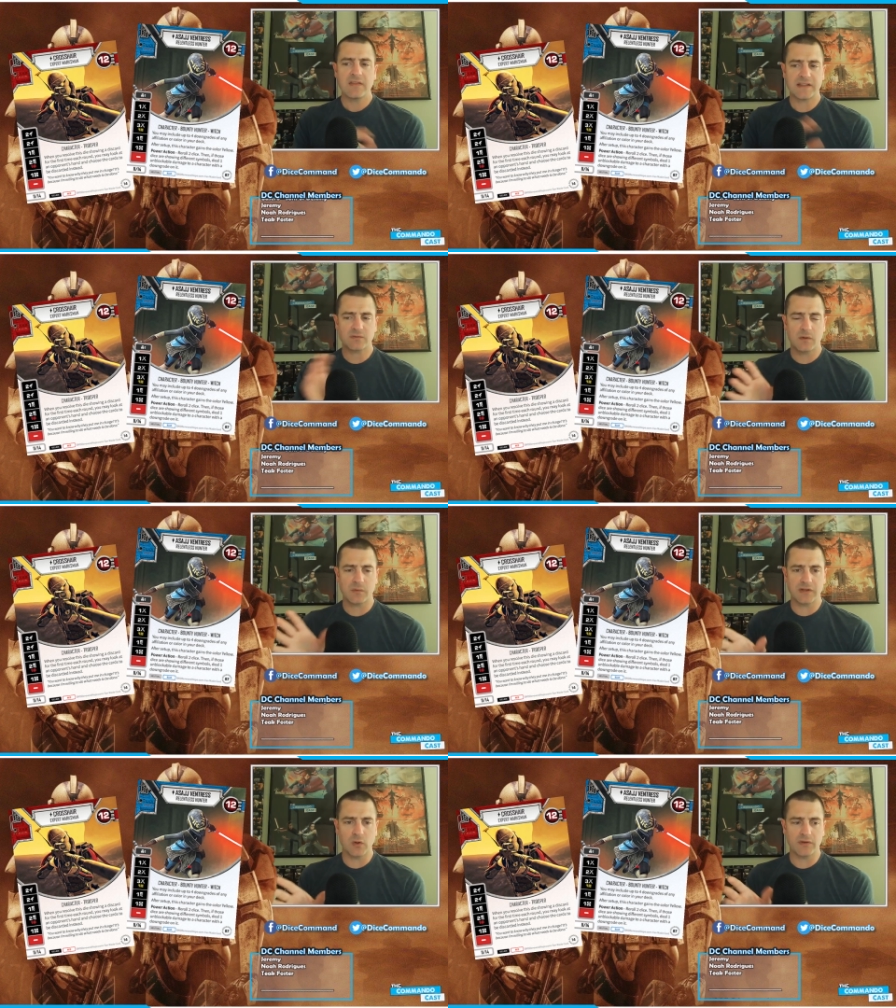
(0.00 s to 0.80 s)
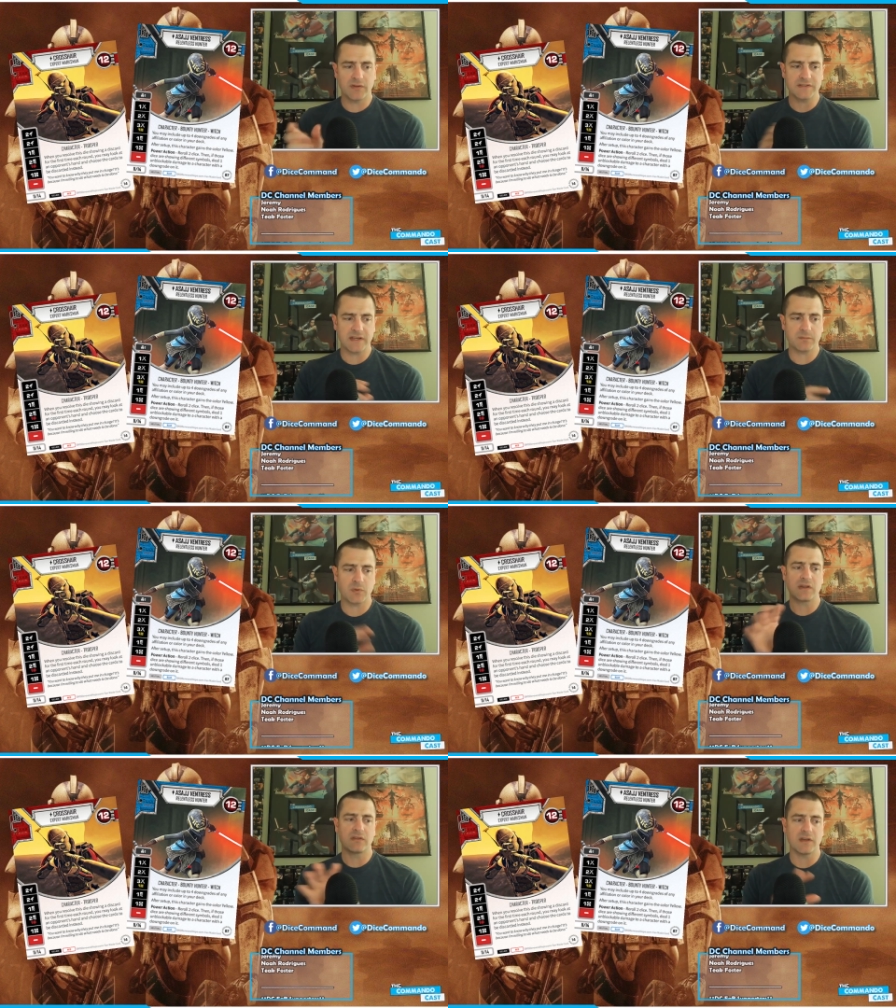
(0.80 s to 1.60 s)
That's where I'm really going there is like
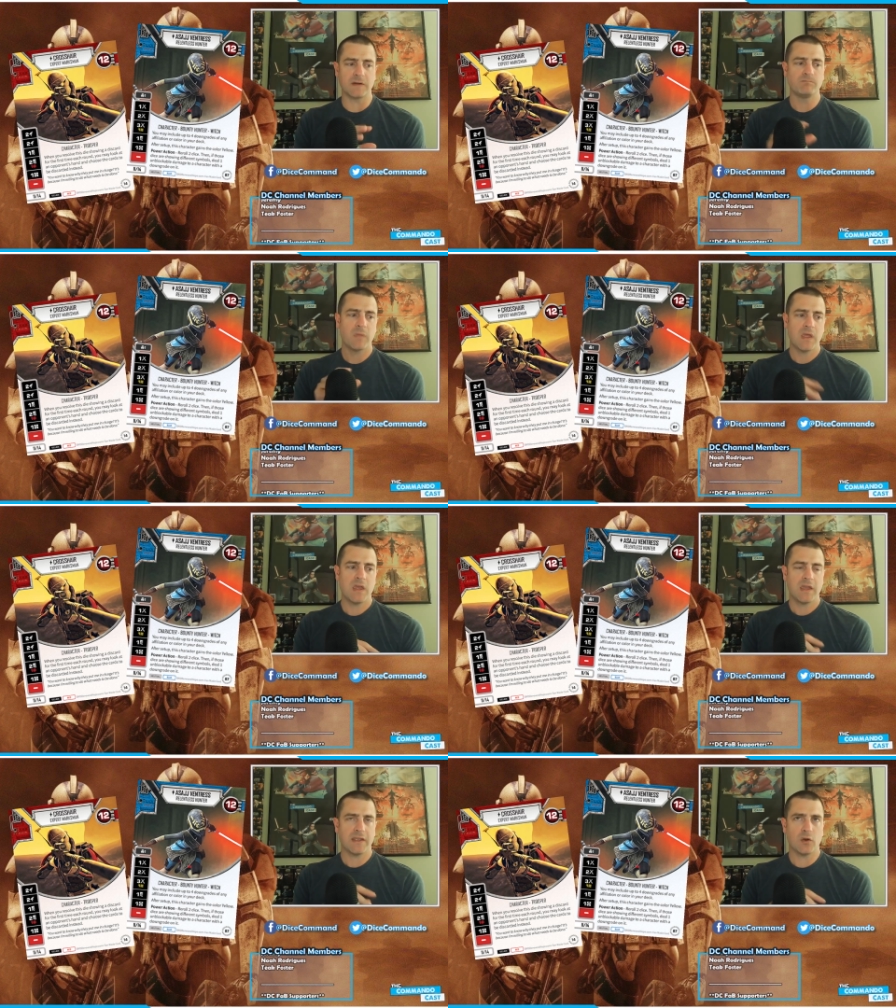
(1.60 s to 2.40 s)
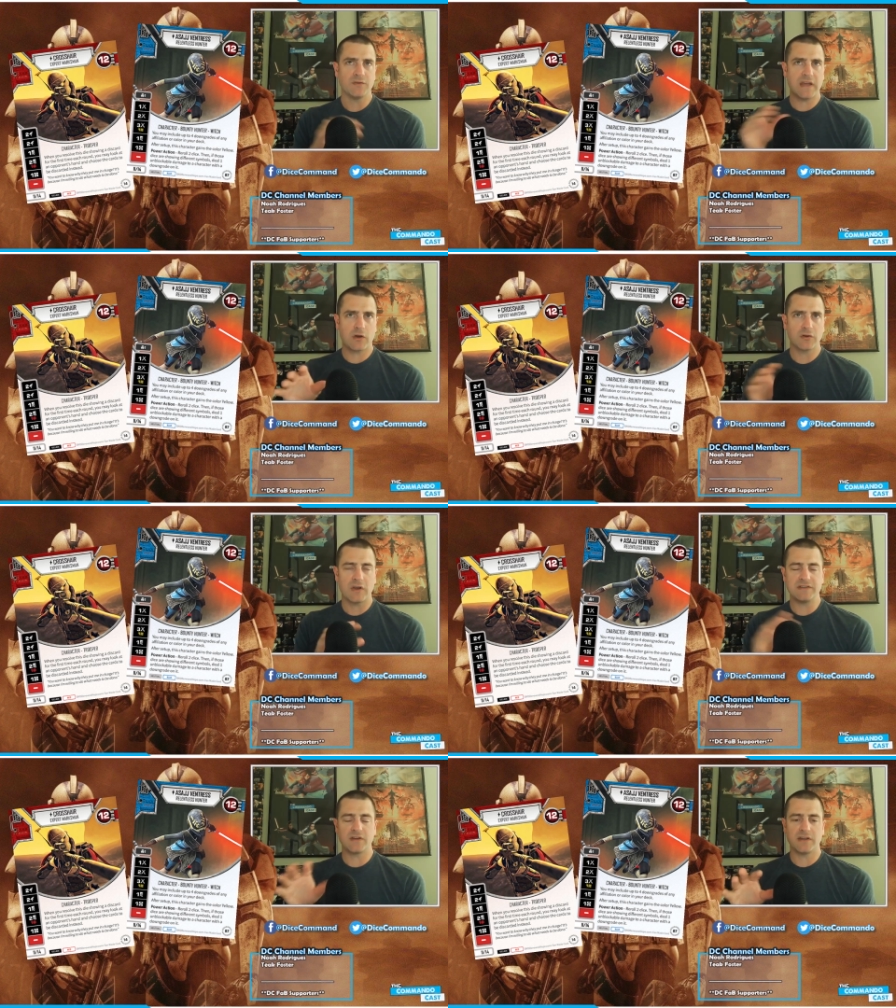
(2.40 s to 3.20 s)
putting the, you know,
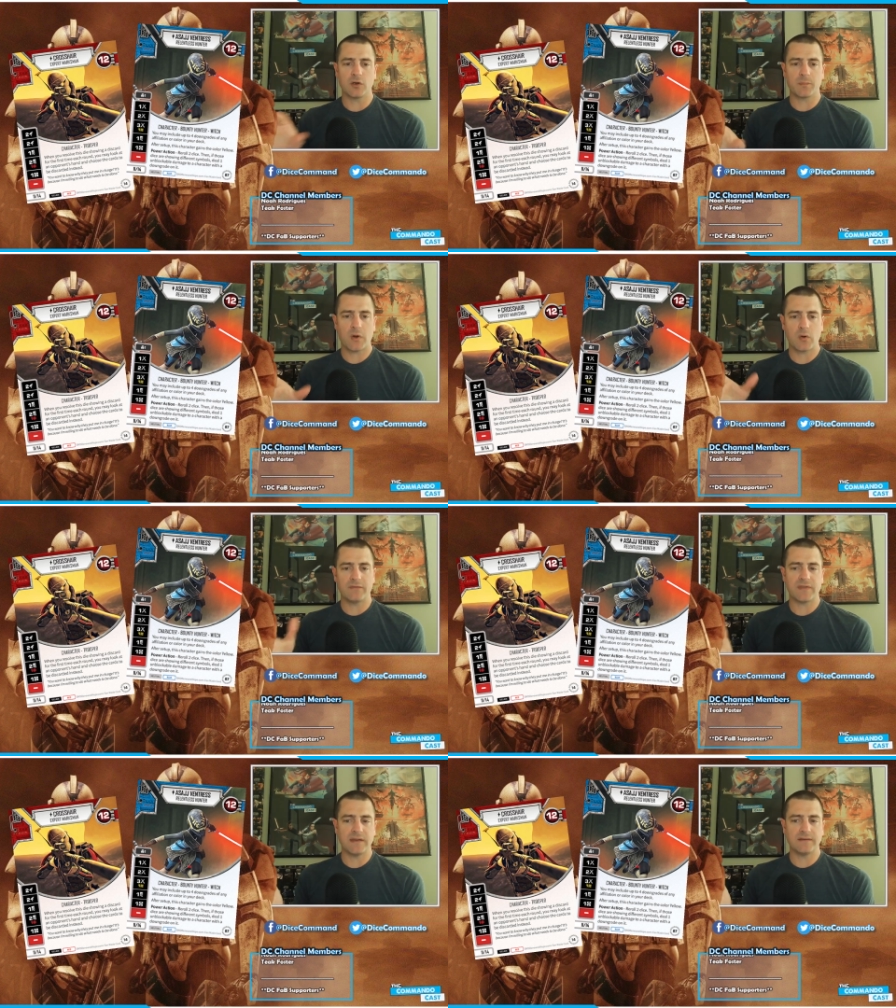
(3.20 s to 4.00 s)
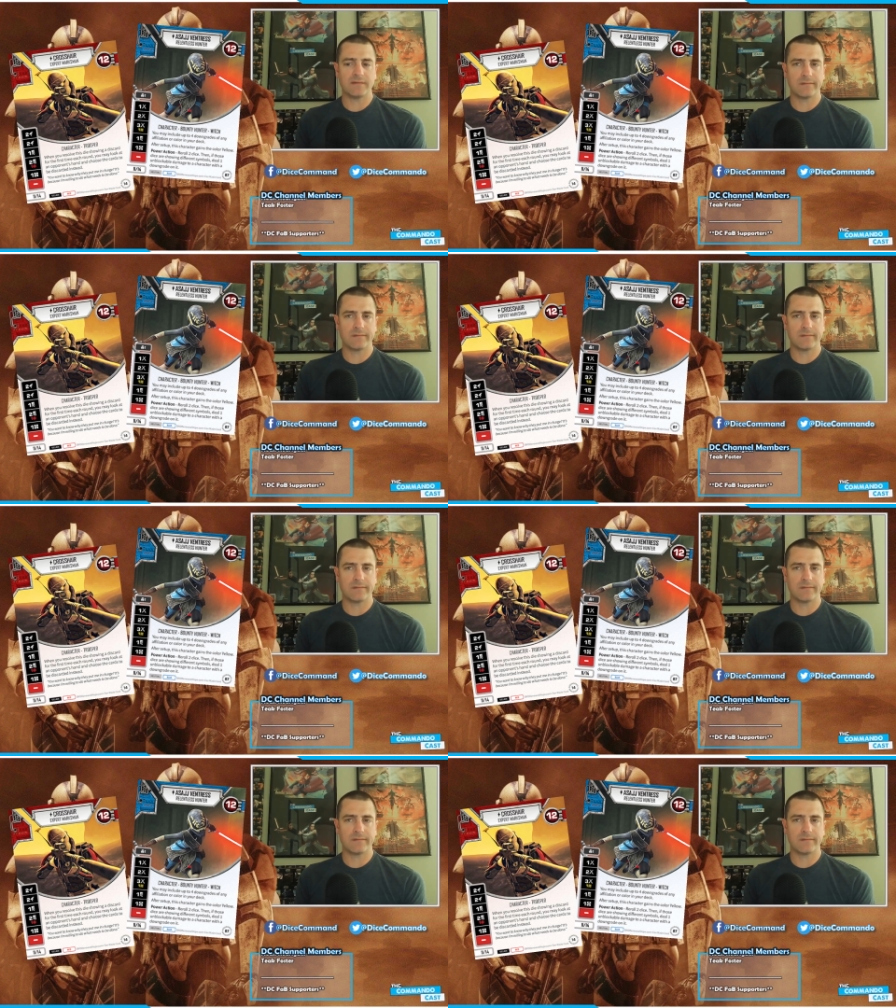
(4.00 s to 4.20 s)
downgrades on your opponent that